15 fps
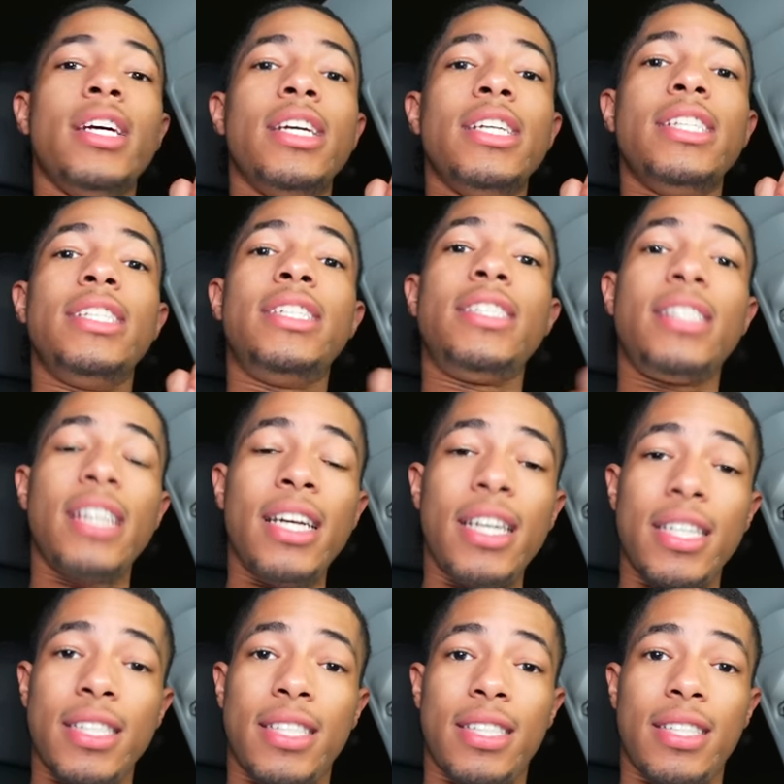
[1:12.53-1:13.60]

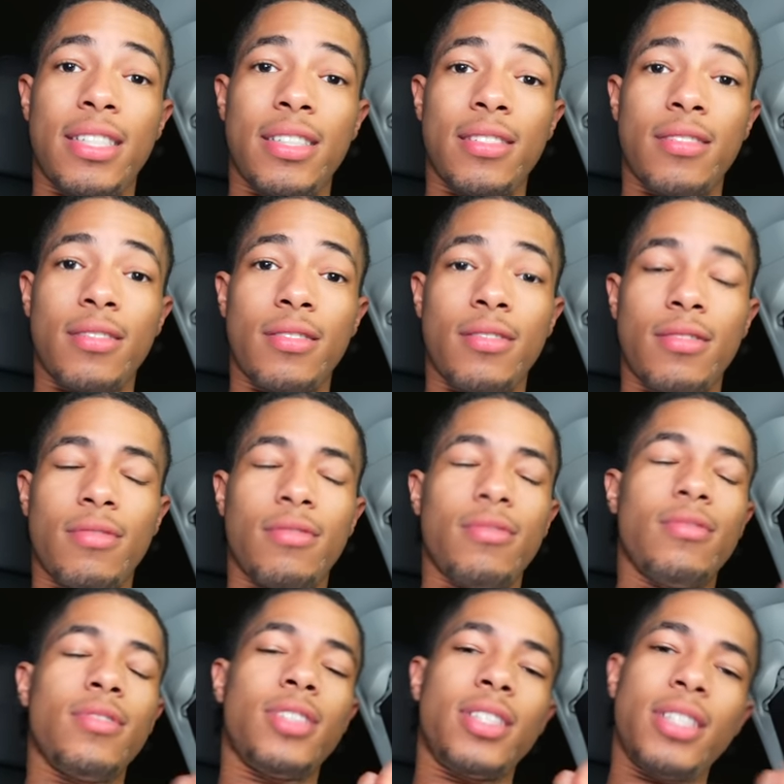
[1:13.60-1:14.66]
Since
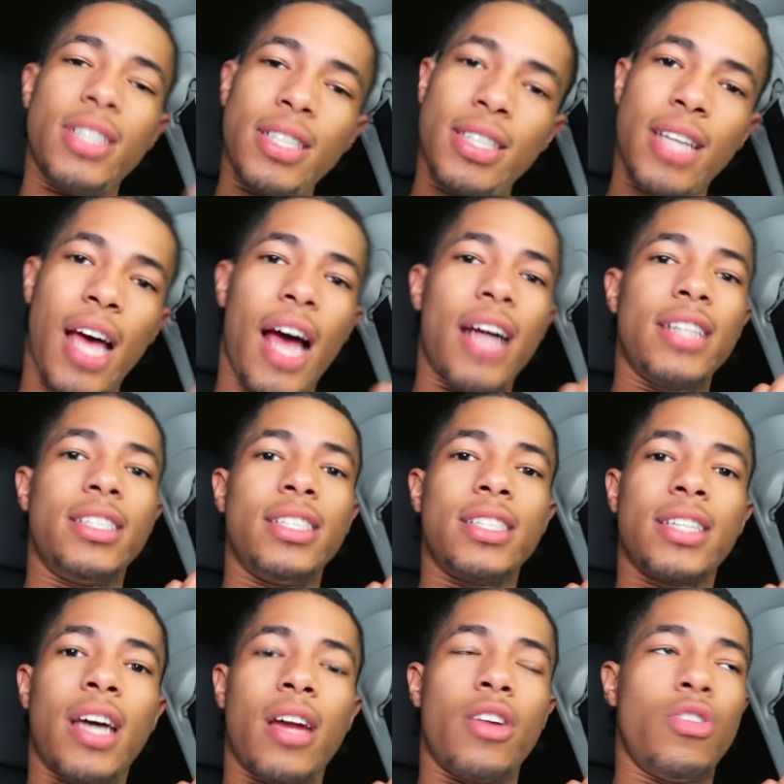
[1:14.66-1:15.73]
I just
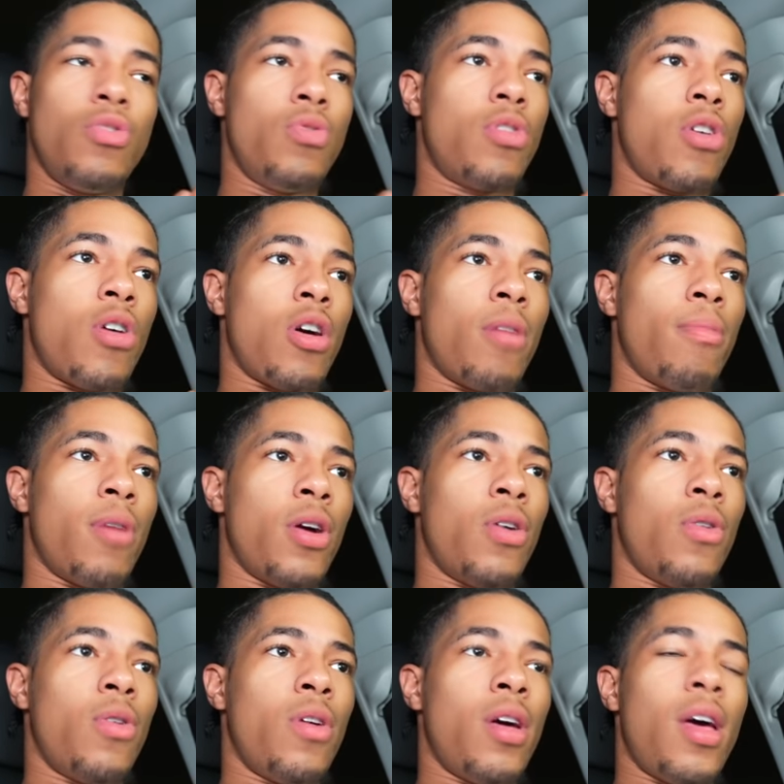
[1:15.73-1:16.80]
got a new car,
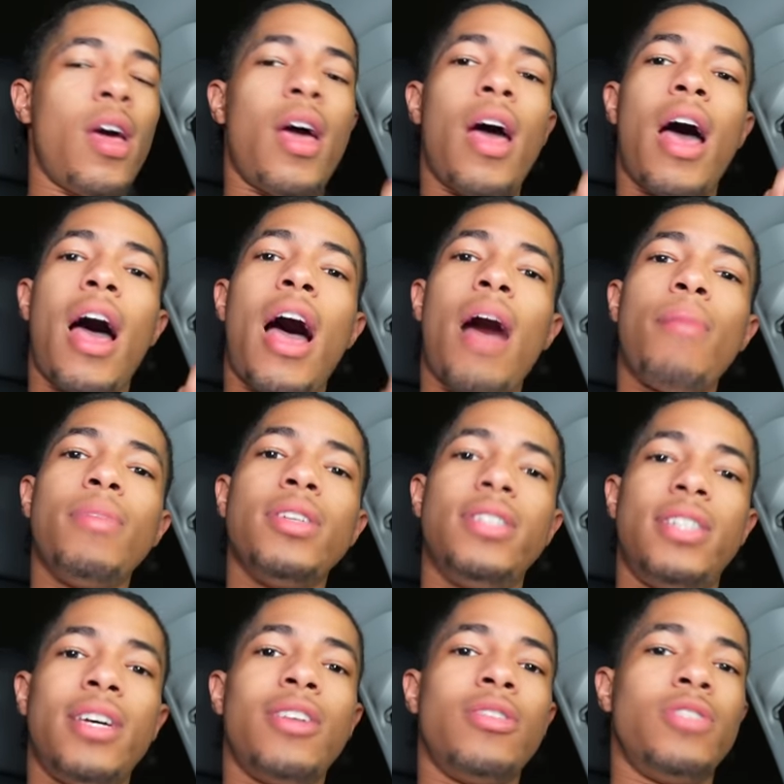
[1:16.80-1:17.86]
bro, I'ma
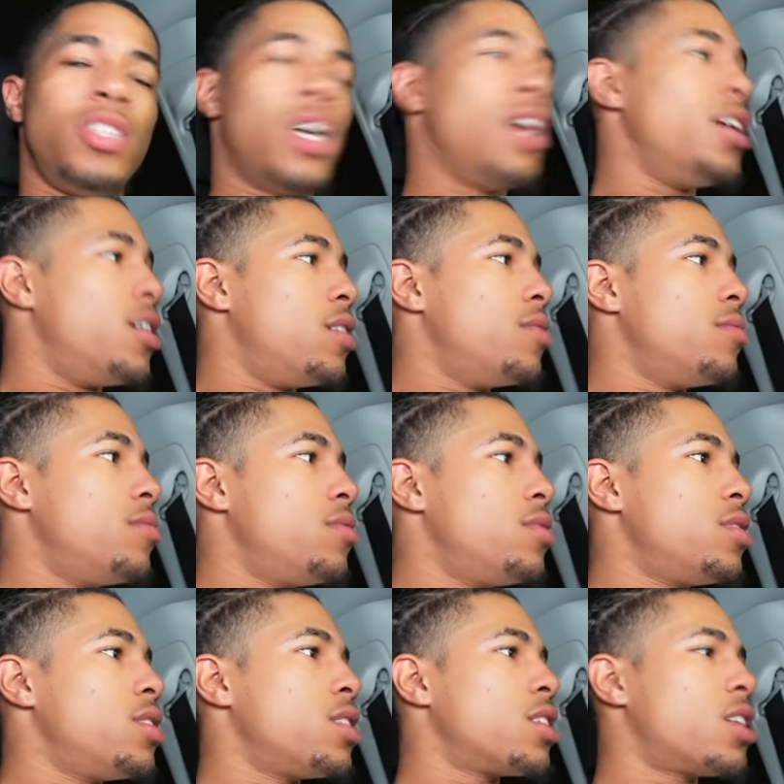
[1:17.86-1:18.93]
tell Jada,
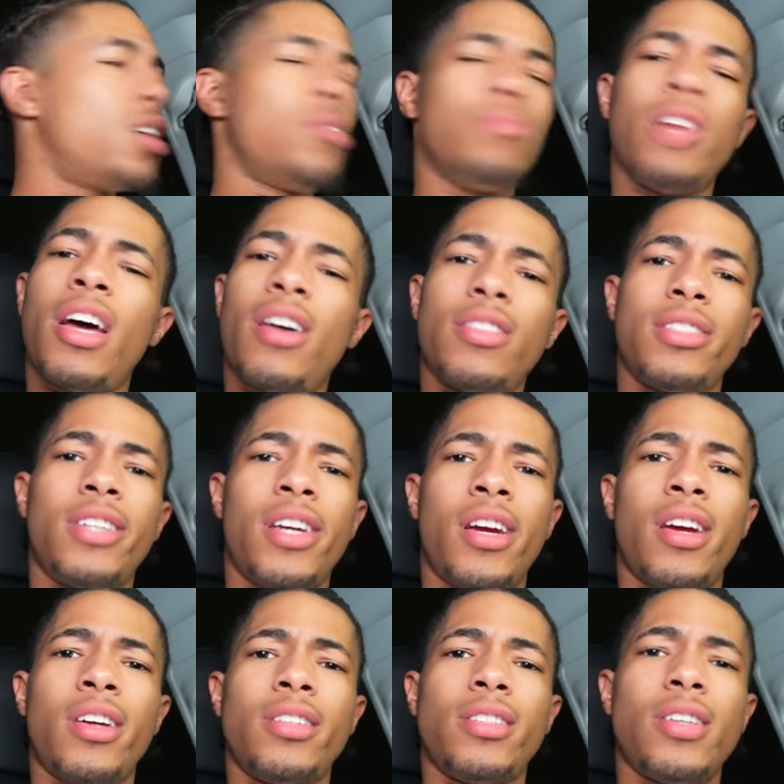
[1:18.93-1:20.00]
come
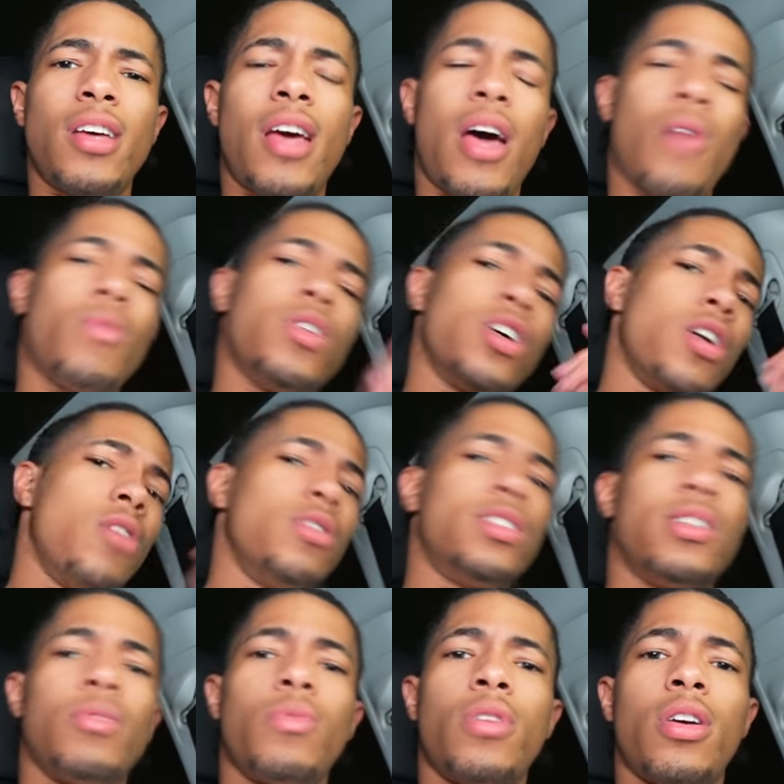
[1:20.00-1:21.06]
downstairs. I want to go
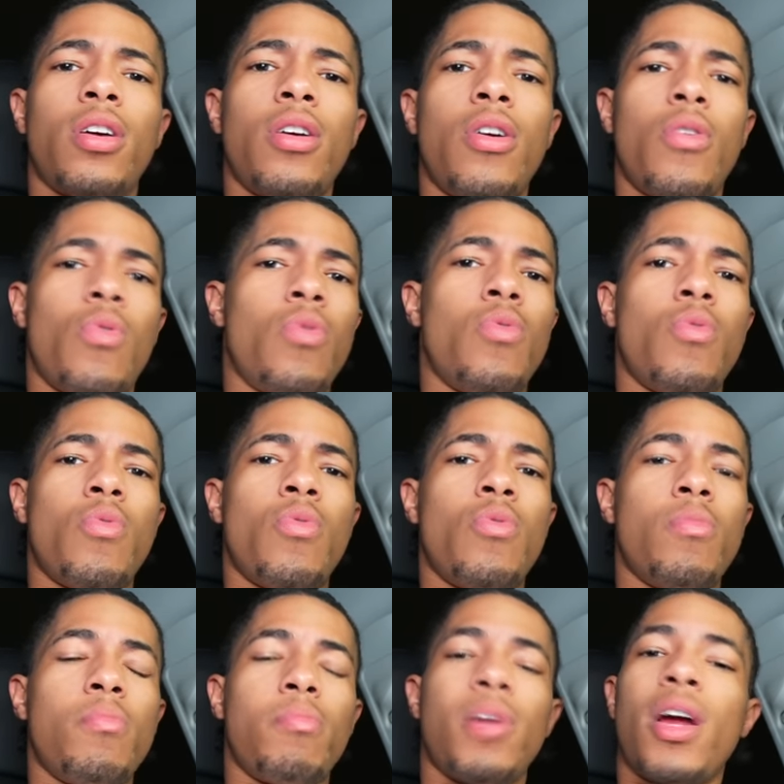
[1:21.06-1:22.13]
somewhere, woo
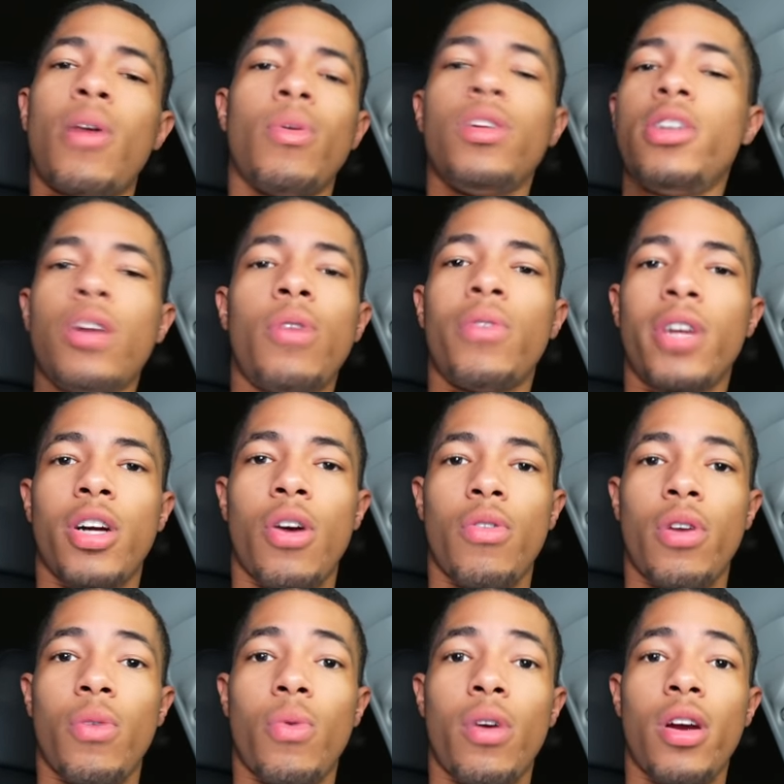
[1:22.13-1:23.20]
woo, but I really don't want to go
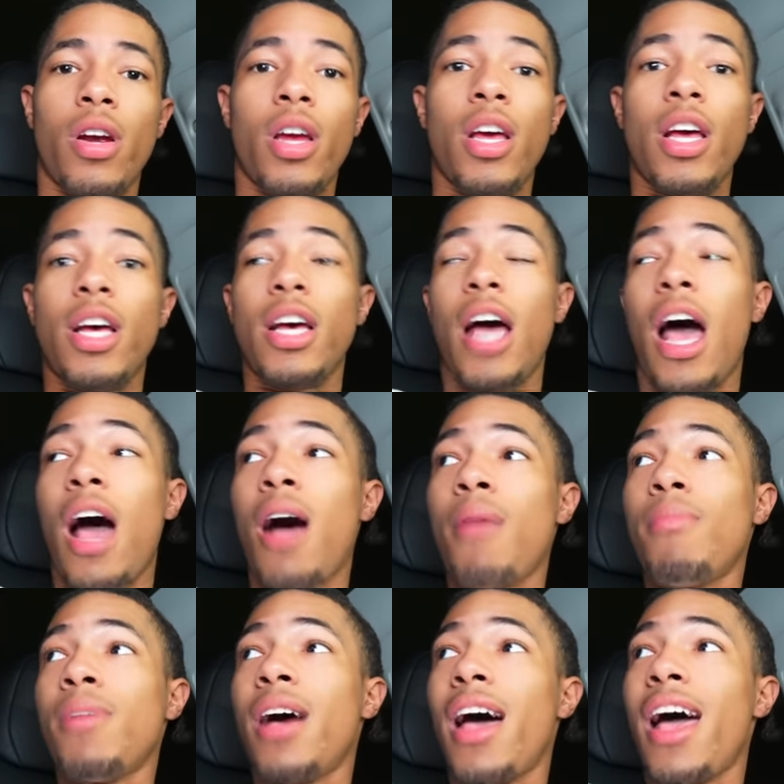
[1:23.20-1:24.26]
nowhere.
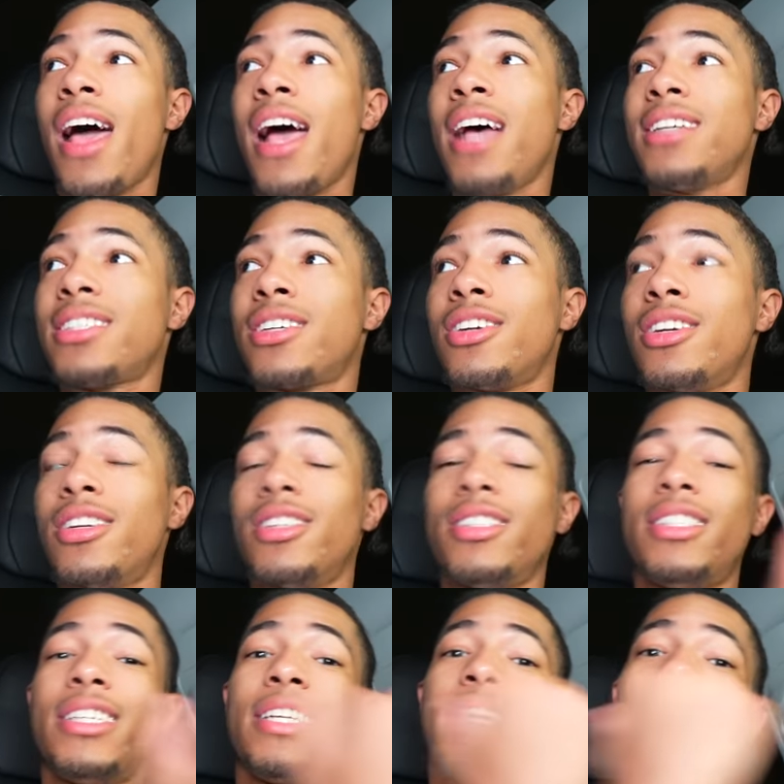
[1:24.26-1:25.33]
I'ma ask her
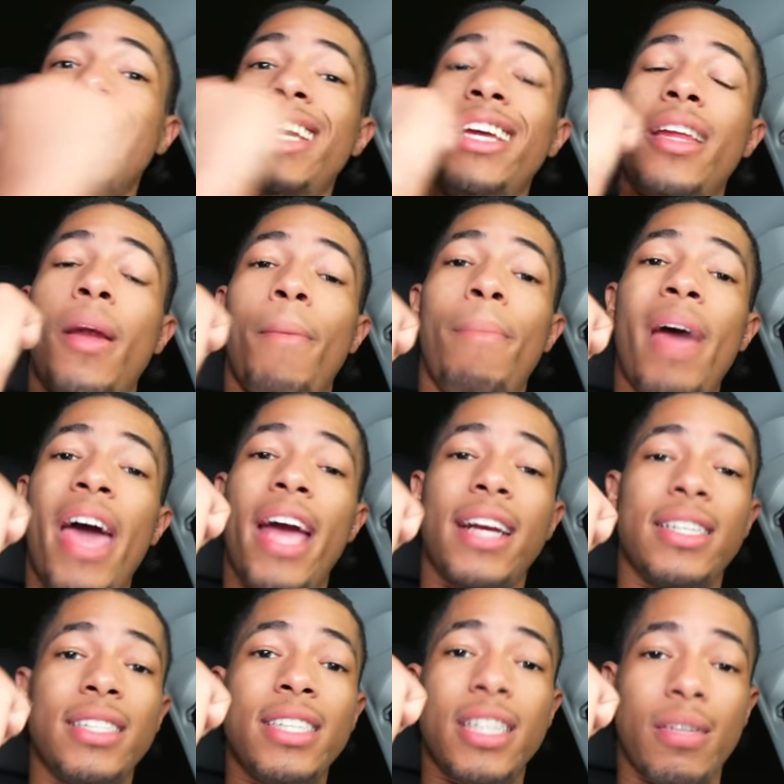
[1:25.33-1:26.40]
to get in the back
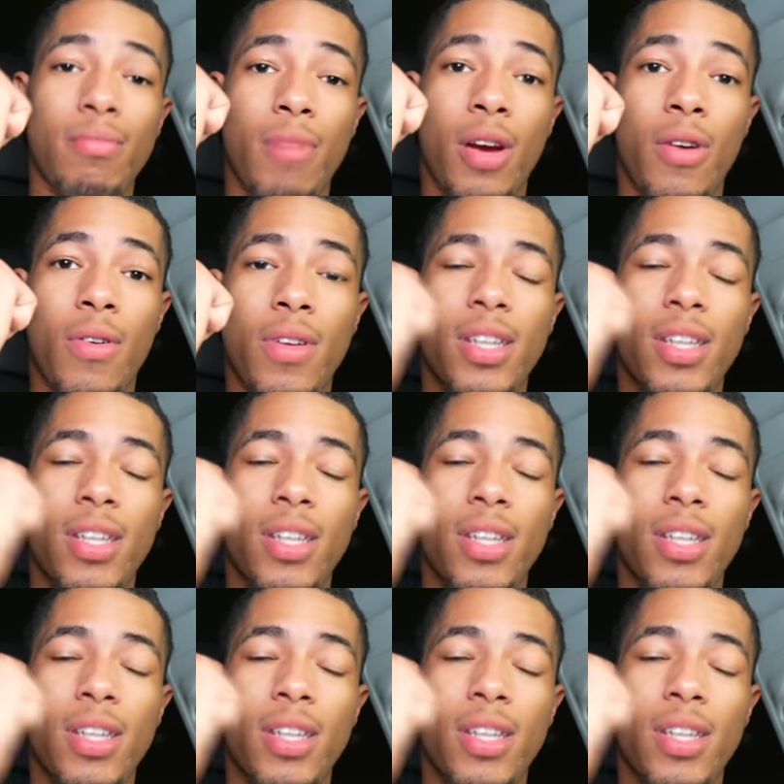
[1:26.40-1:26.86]
seat, bro.